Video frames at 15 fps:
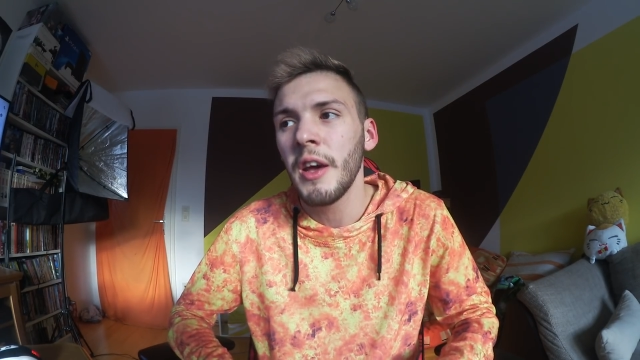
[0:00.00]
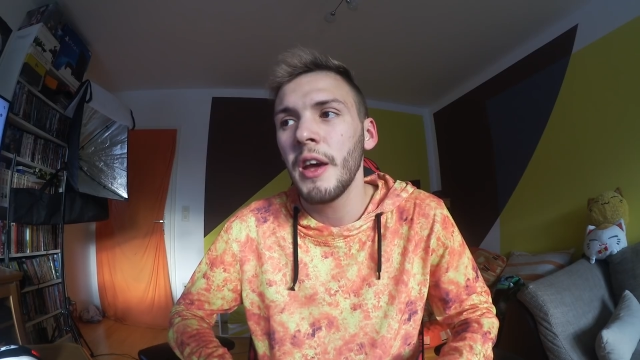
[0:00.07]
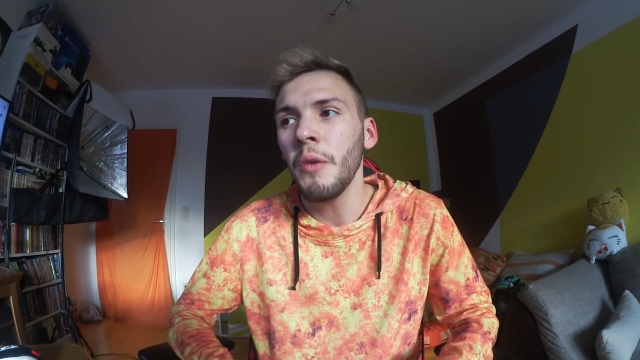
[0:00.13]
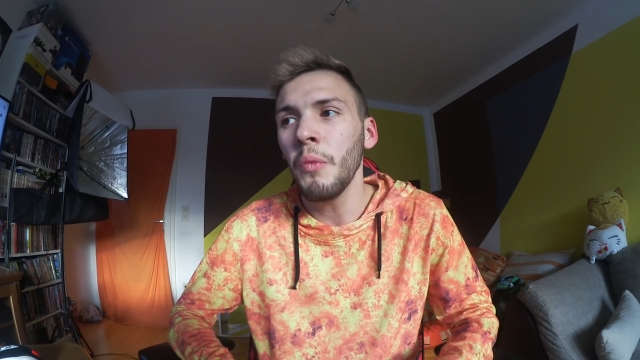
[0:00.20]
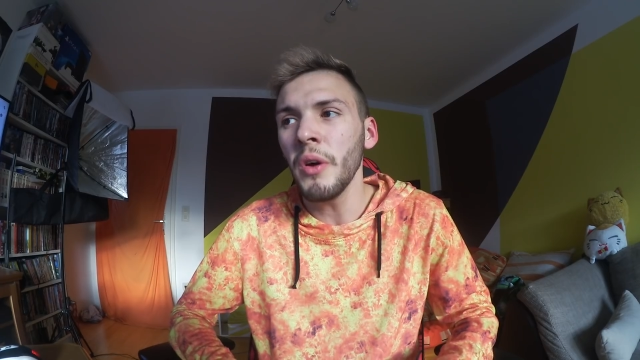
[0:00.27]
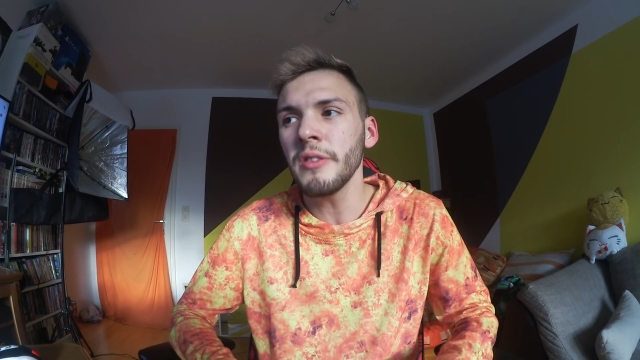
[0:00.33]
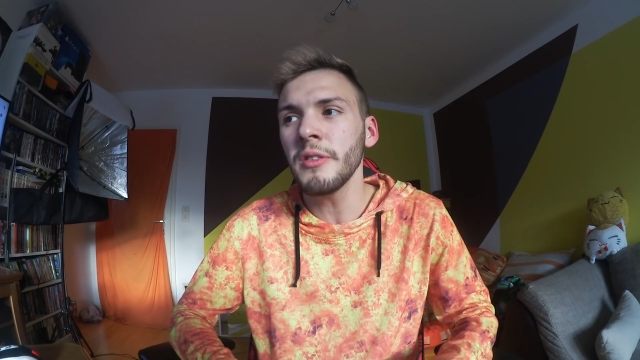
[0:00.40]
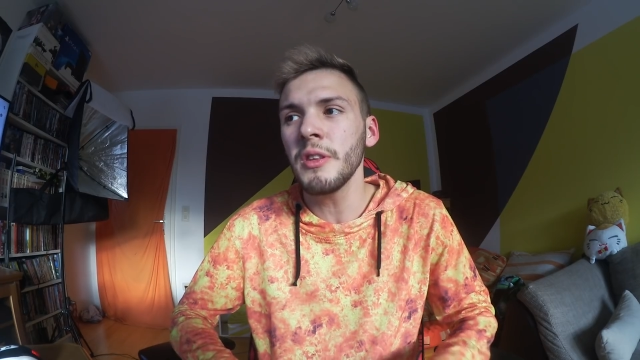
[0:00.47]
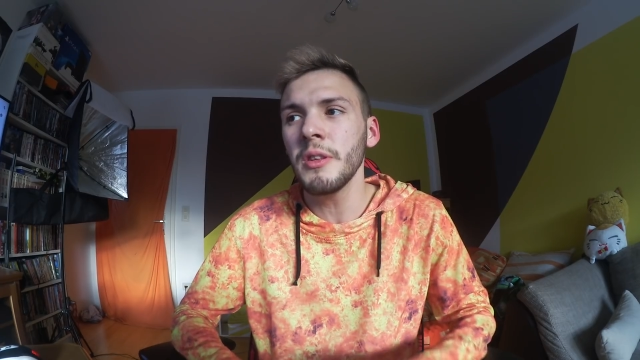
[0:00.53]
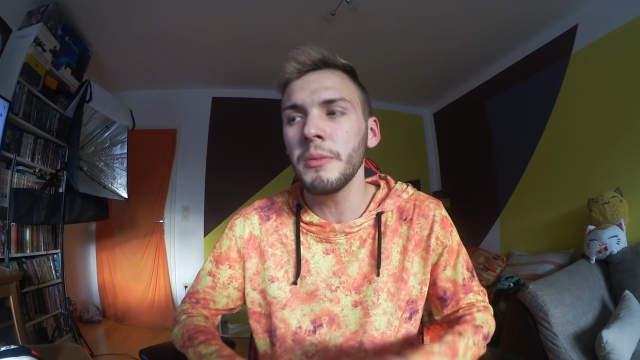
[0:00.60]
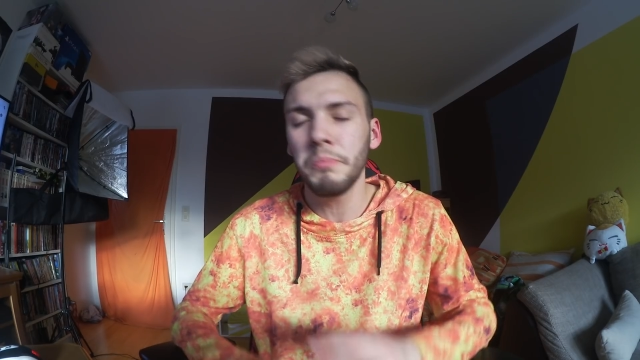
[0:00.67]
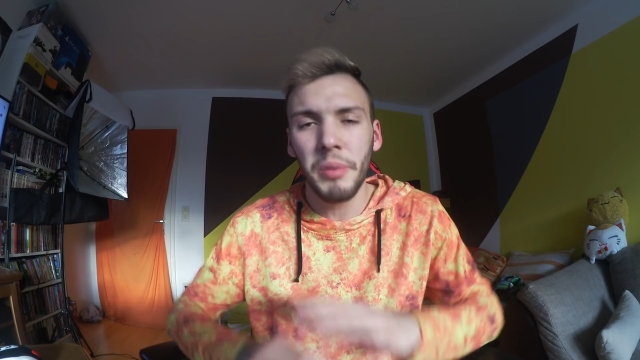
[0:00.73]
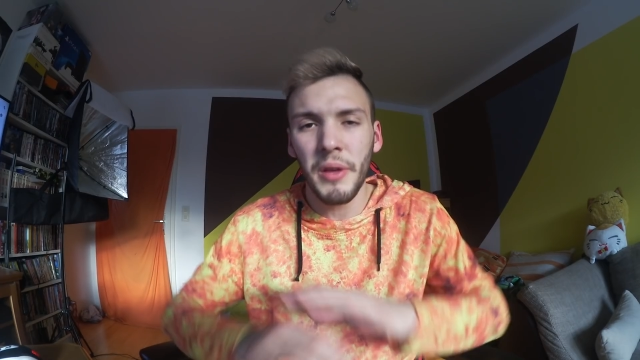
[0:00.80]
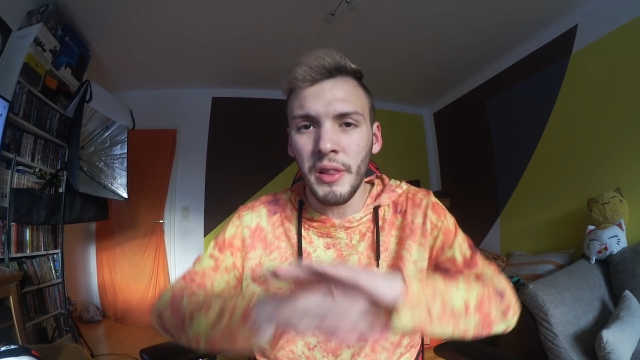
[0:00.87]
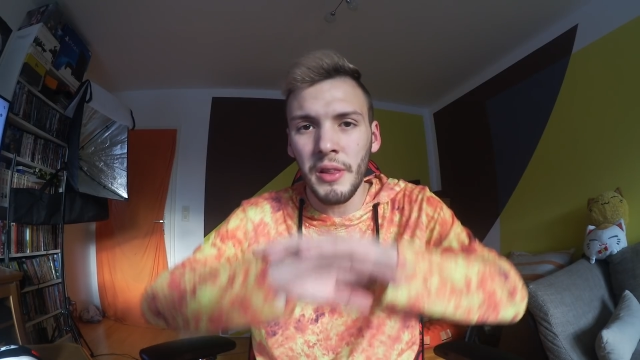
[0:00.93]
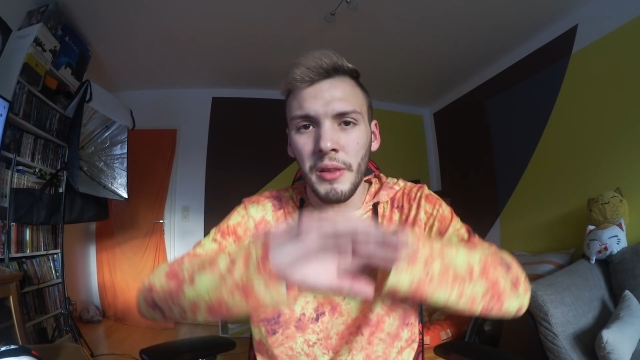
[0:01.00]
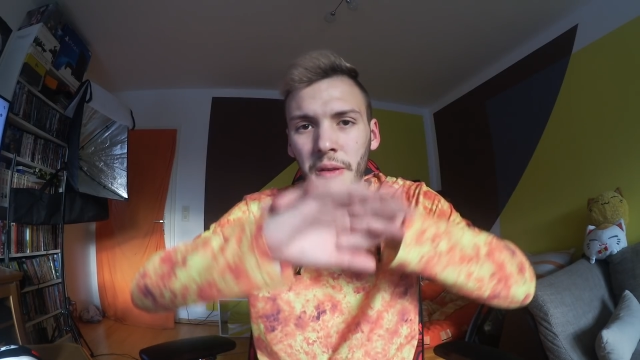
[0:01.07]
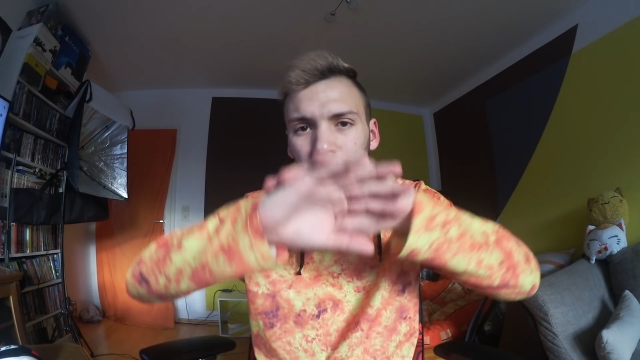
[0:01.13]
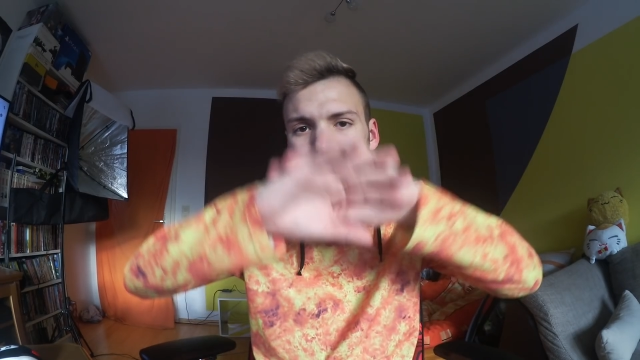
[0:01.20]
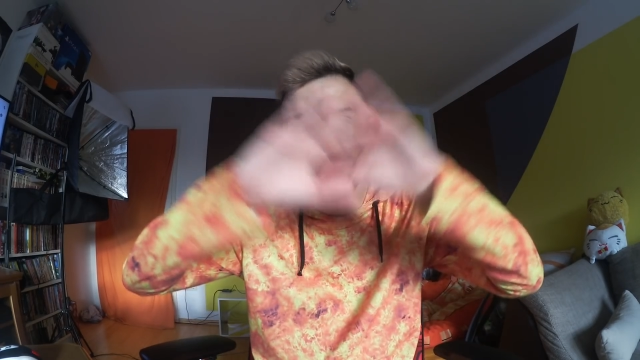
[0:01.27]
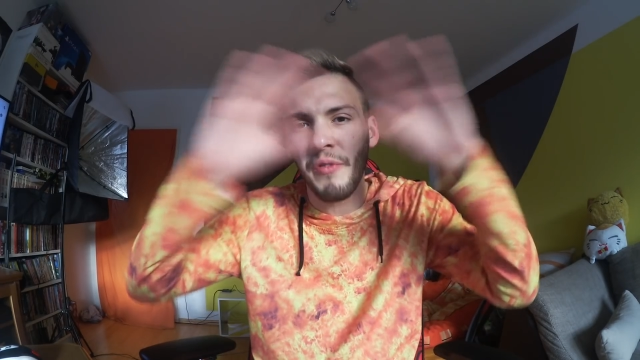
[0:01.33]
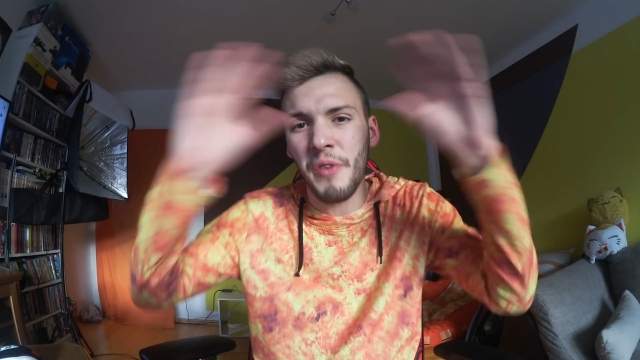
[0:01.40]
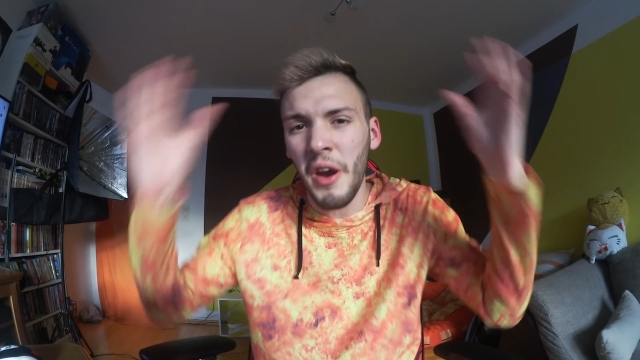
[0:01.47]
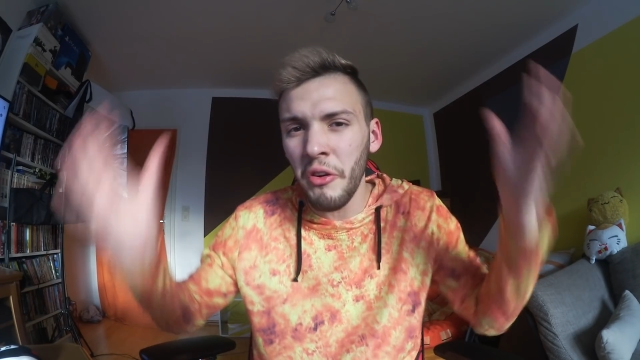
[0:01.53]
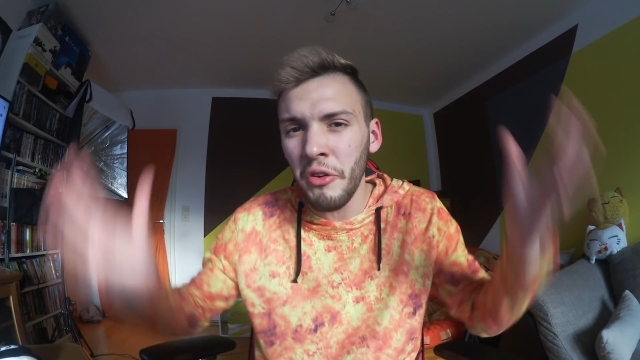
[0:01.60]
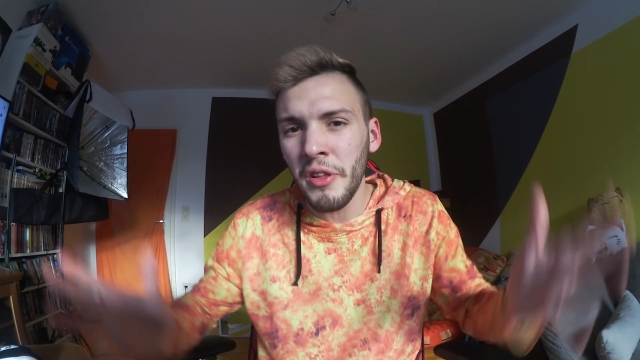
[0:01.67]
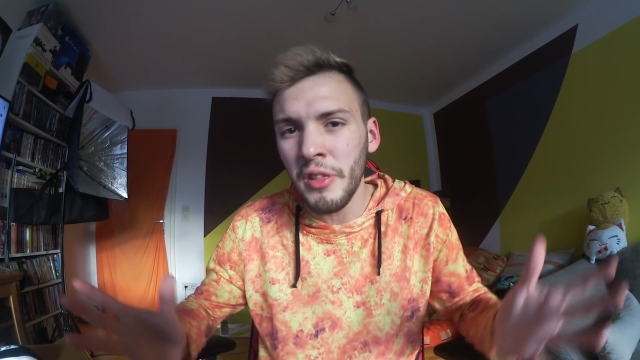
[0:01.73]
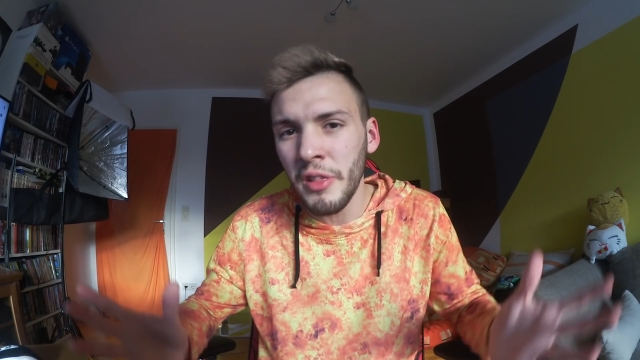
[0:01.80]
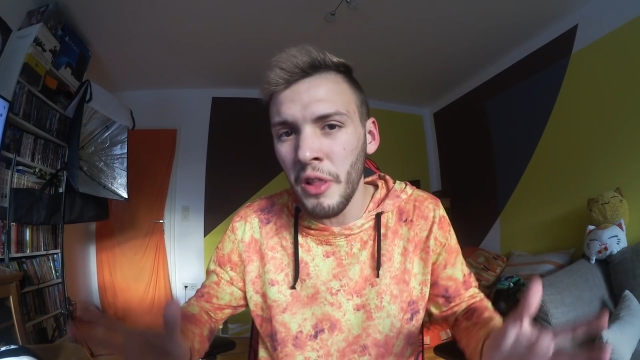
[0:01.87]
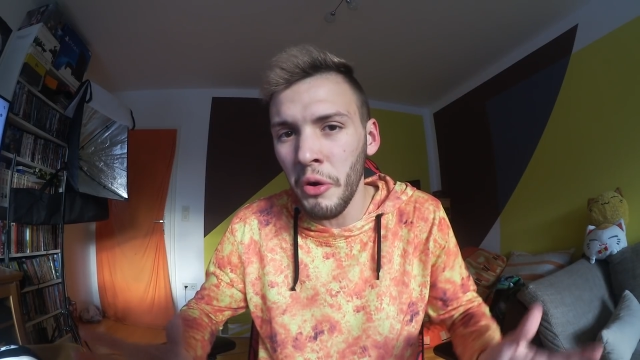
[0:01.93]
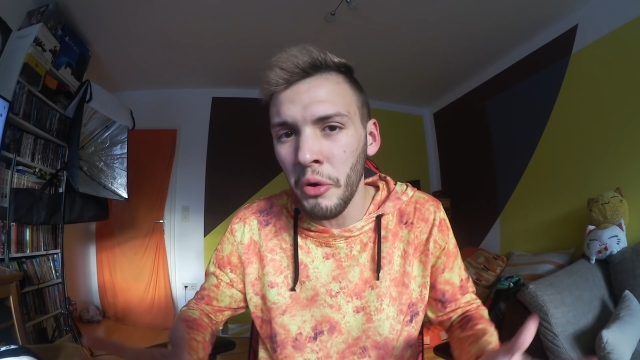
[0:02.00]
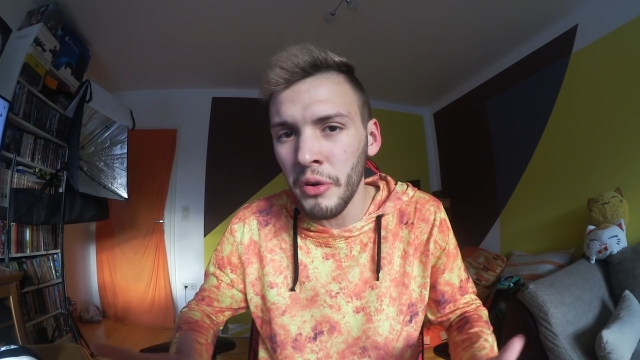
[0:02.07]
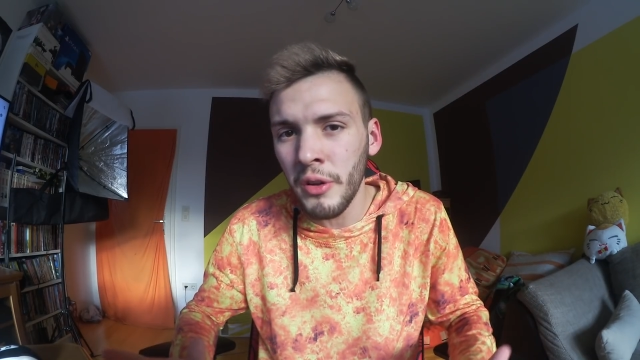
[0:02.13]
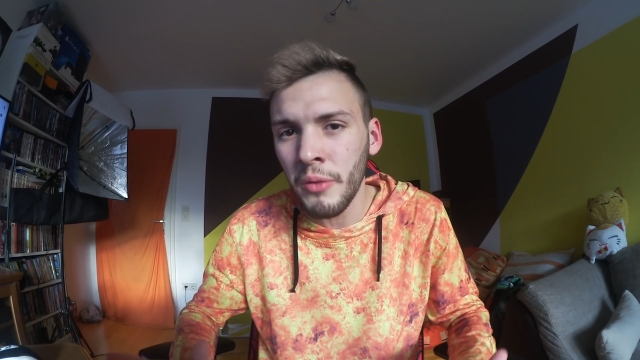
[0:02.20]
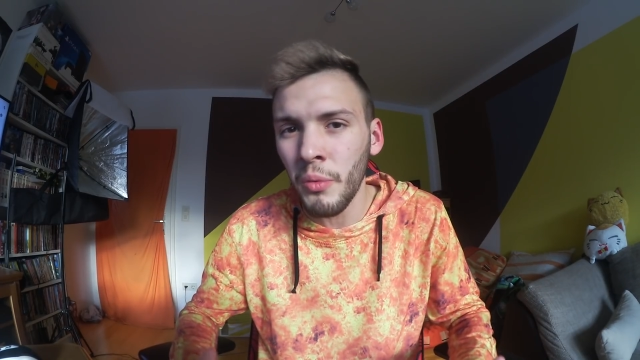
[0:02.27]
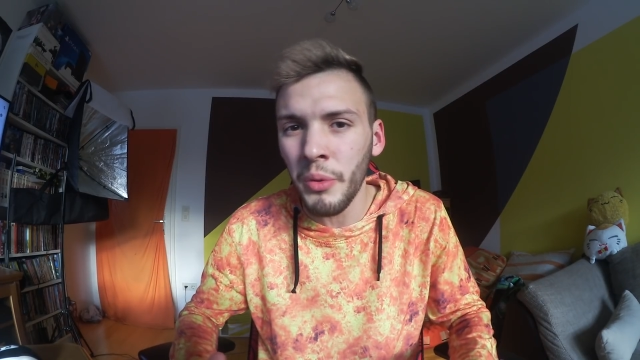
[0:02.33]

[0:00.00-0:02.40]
It was a bit very loaded